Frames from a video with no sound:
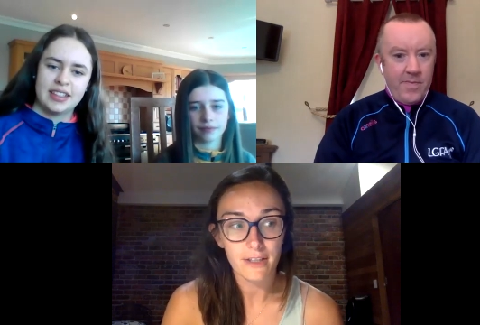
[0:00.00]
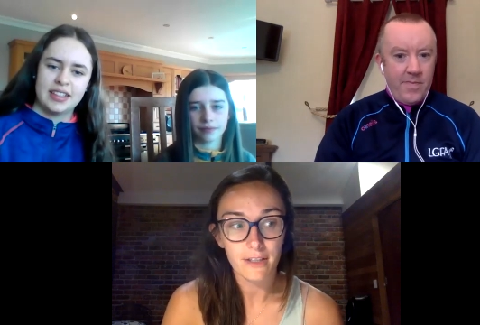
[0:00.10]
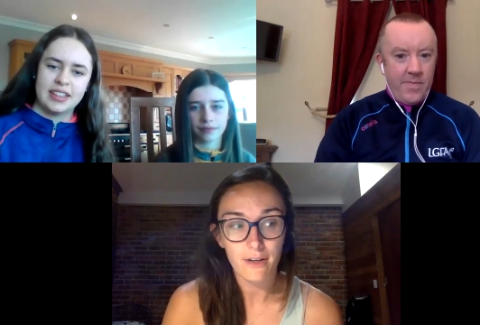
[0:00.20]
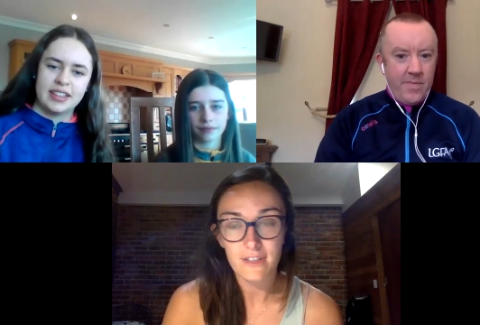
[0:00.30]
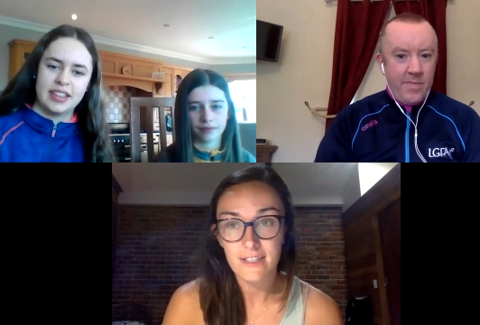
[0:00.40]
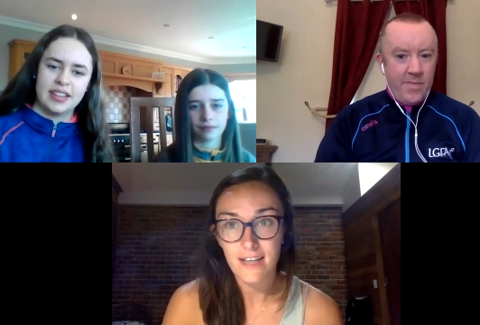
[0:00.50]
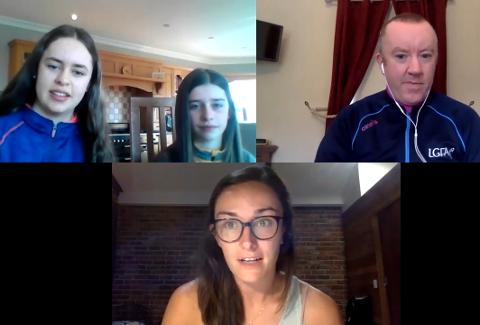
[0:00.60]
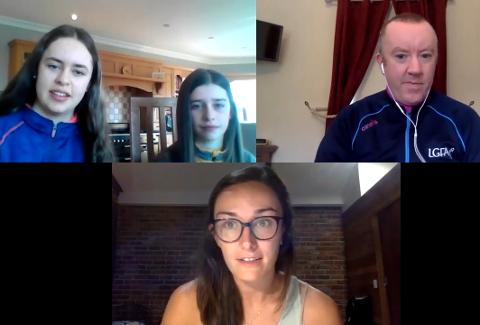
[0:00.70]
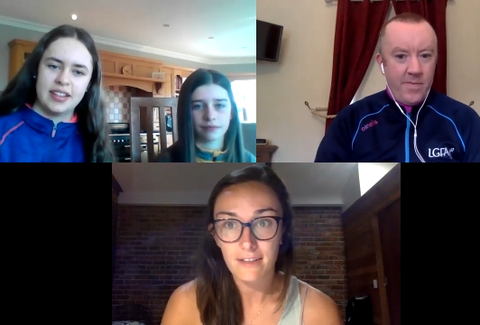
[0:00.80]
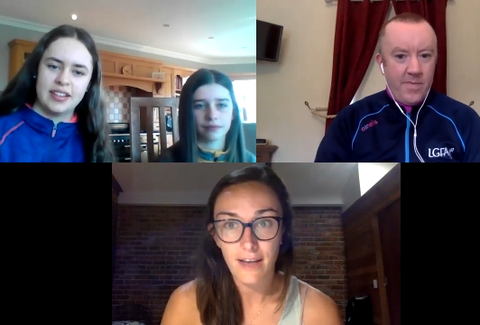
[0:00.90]
Speaker 1: And you know, the
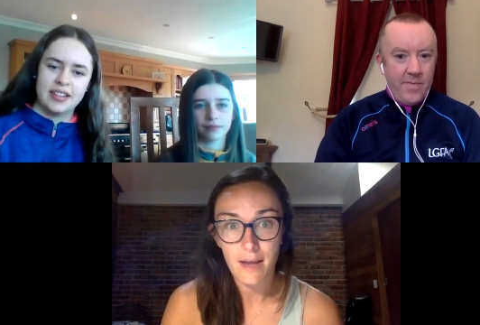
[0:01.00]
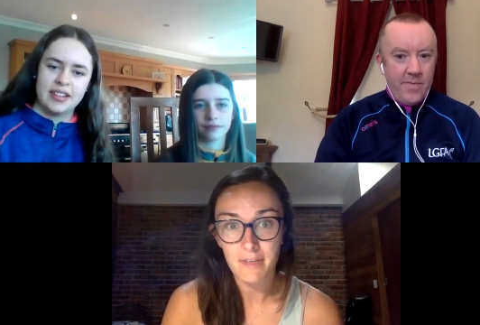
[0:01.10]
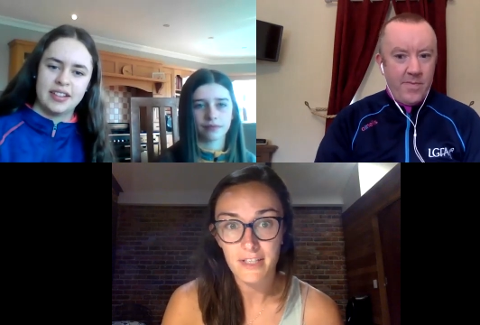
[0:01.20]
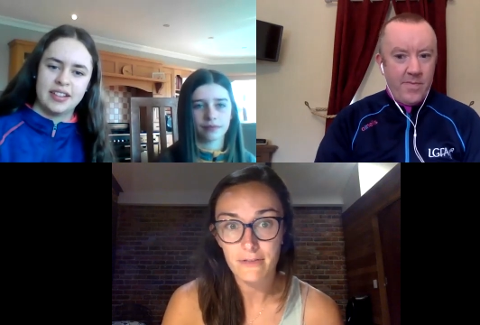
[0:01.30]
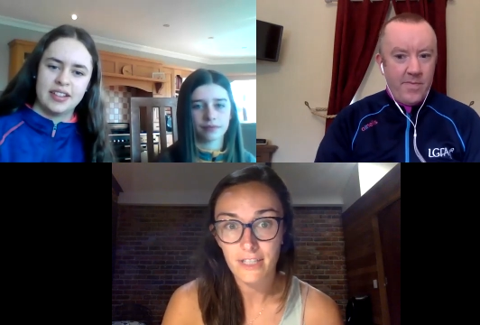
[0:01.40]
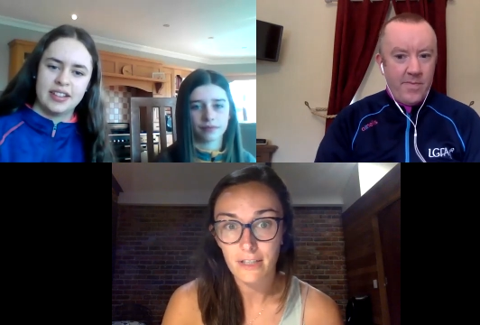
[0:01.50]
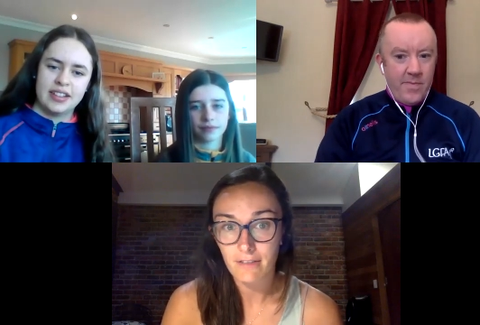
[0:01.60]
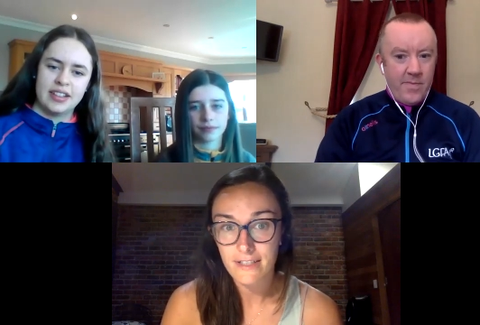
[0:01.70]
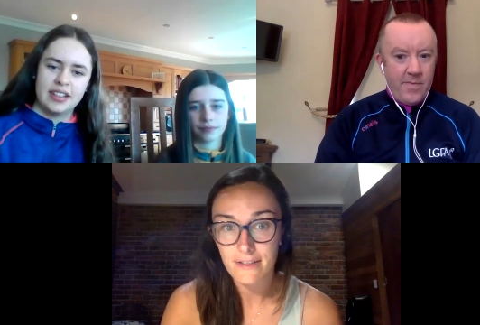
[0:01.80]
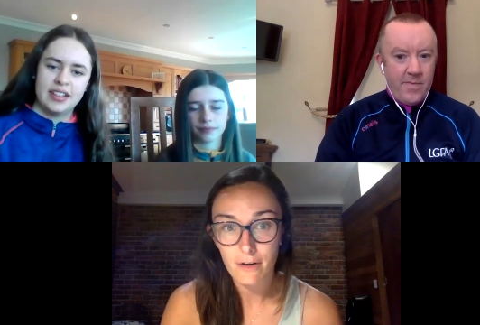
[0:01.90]
standard of the game has really
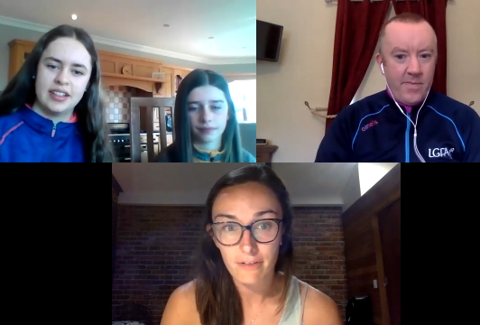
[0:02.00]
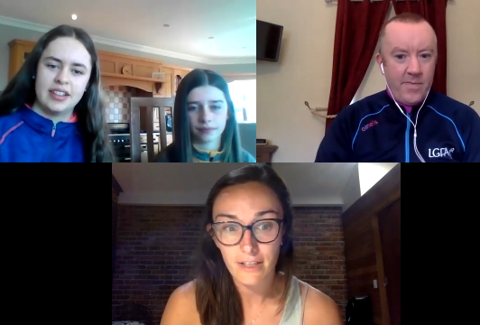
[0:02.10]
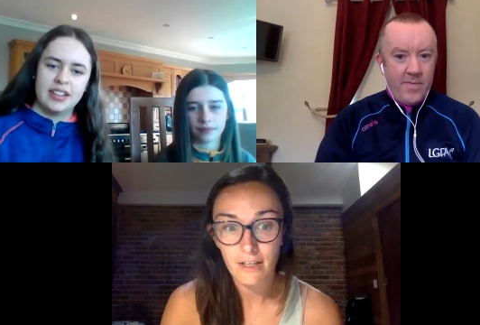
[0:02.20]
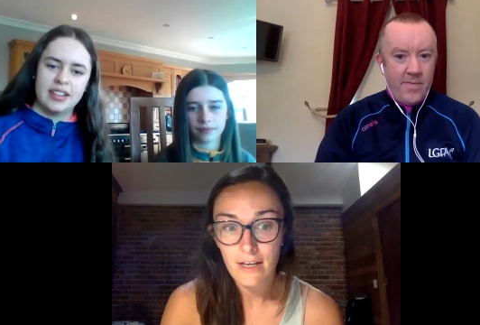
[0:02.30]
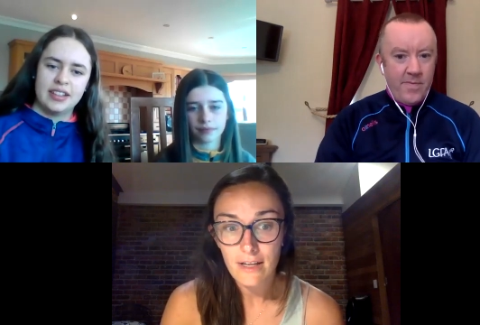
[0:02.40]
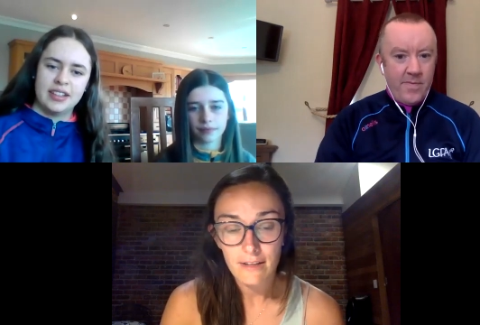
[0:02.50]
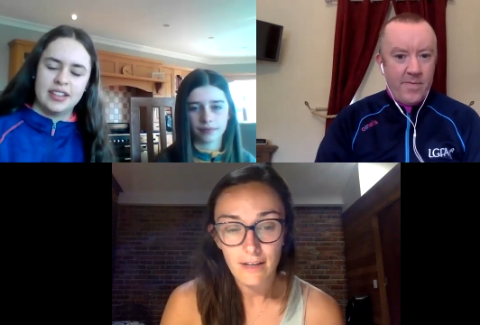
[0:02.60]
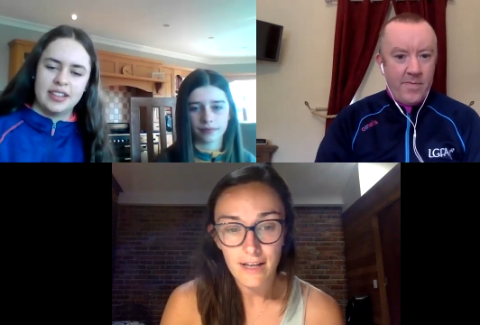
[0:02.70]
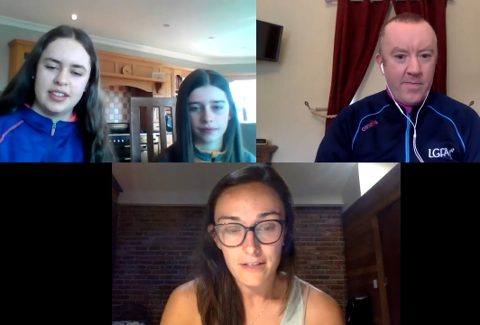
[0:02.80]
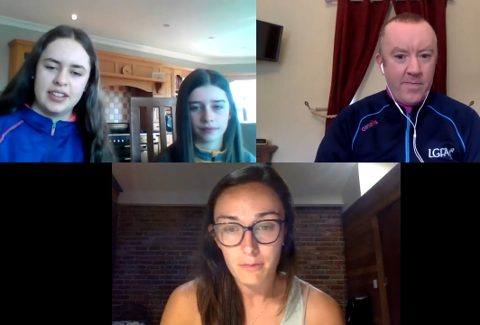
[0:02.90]
risen over the
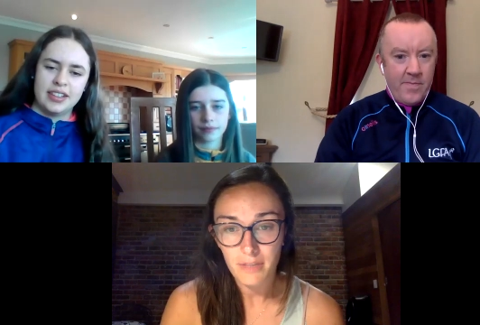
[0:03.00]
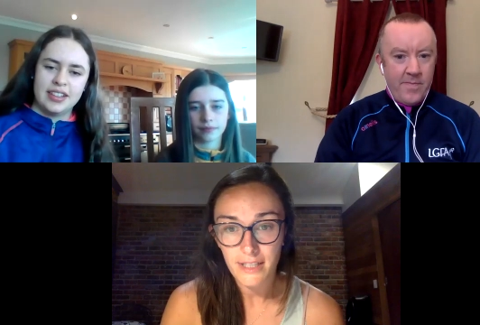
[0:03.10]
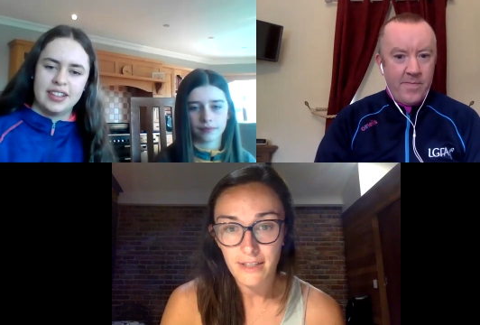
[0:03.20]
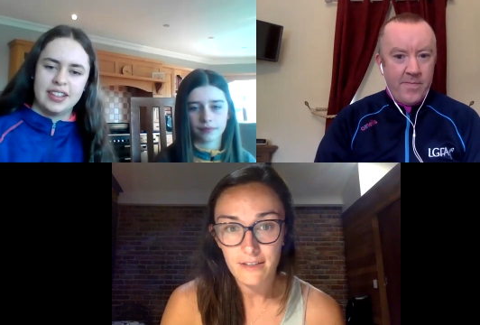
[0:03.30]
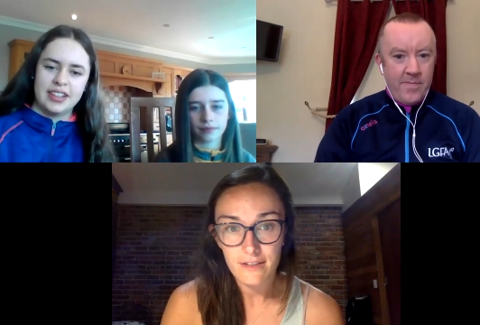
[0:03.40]
last number of years.